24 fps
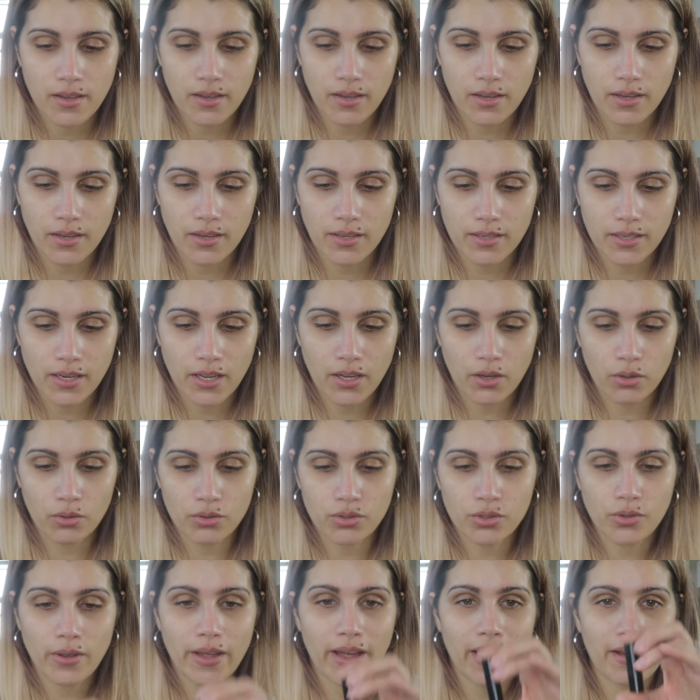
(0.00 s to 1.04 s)
And I
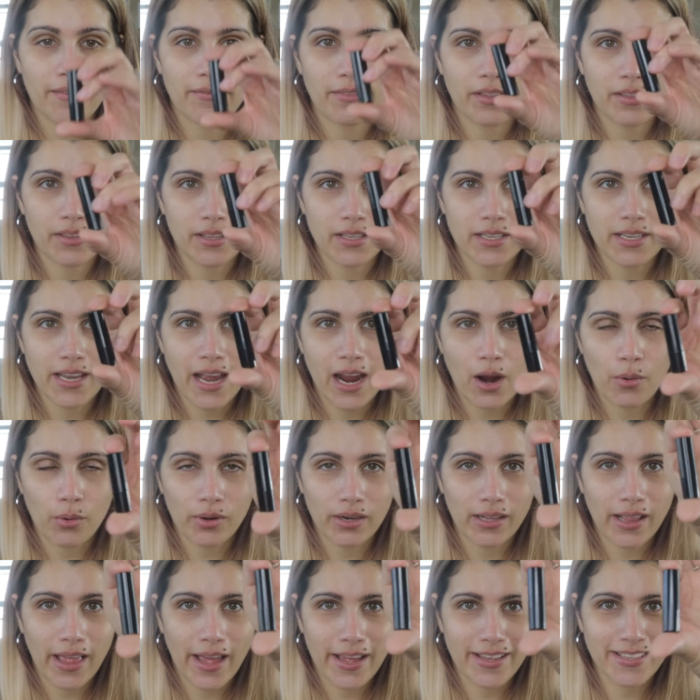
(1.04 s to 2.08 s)
also have the
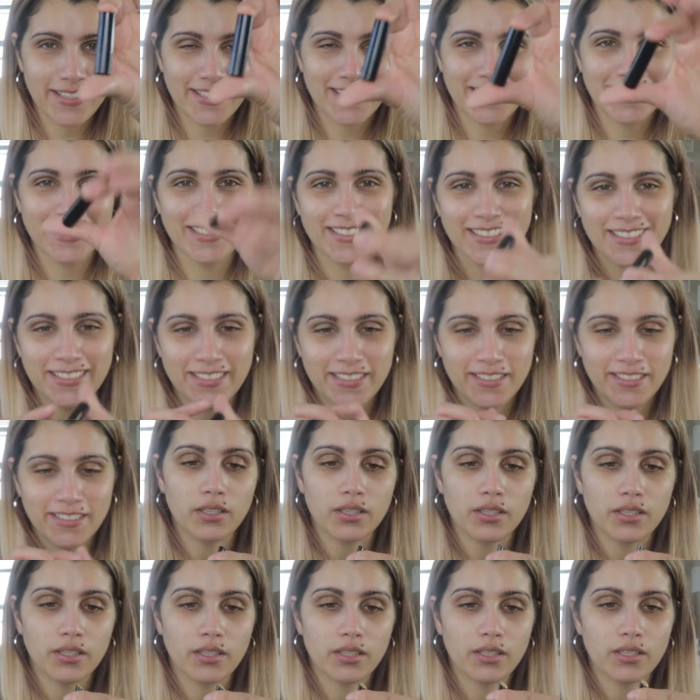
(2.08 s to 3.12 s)
Hourglass.
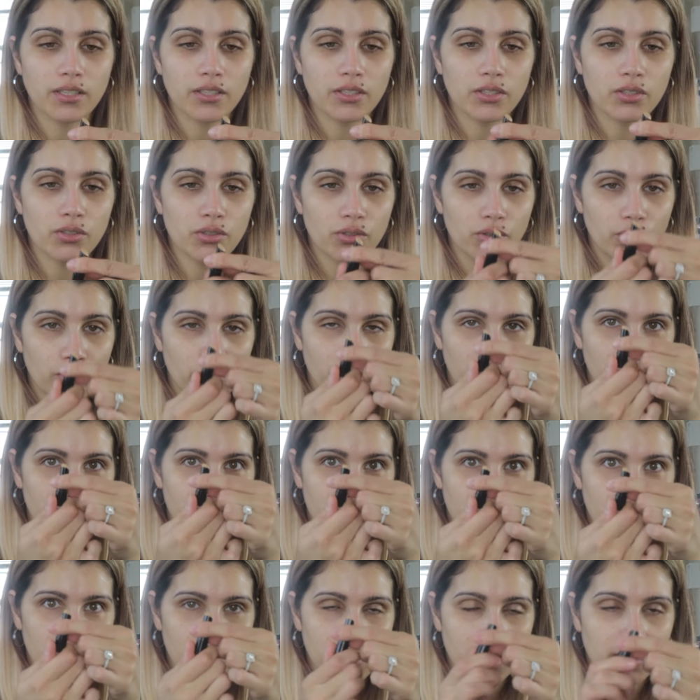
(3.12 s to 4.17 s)
So
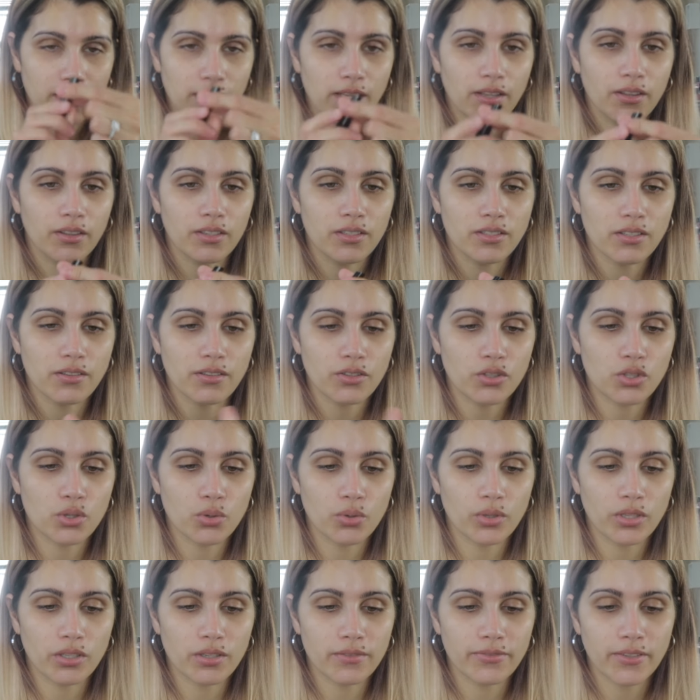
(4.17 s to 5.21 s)
these, this, these are the
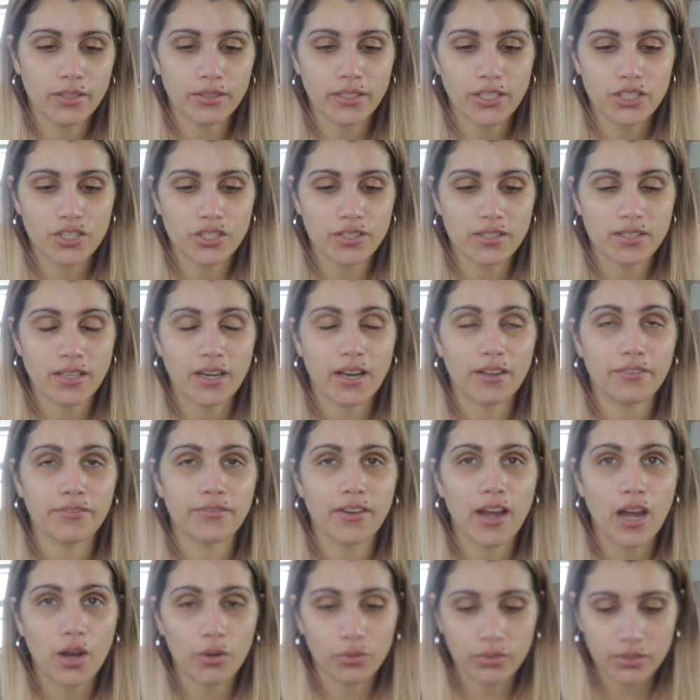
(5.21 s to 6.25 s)
two little foundations that I
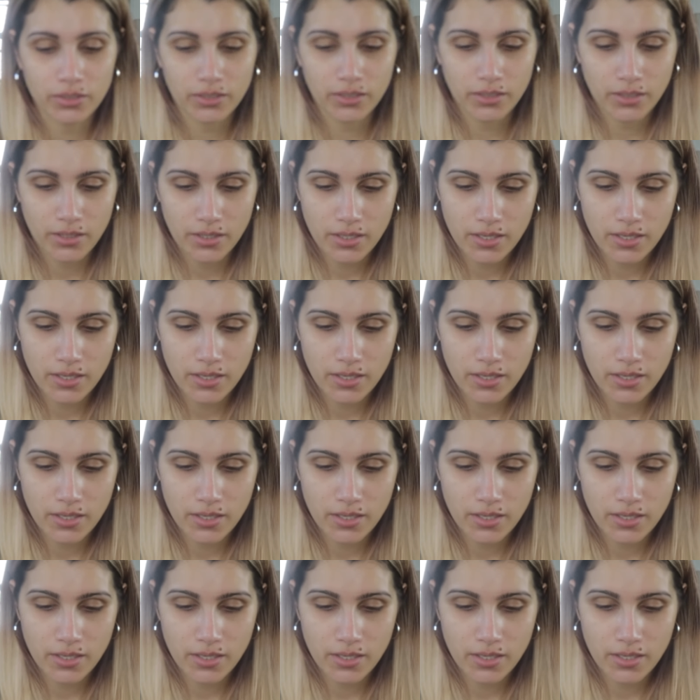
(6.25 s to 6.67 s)
found.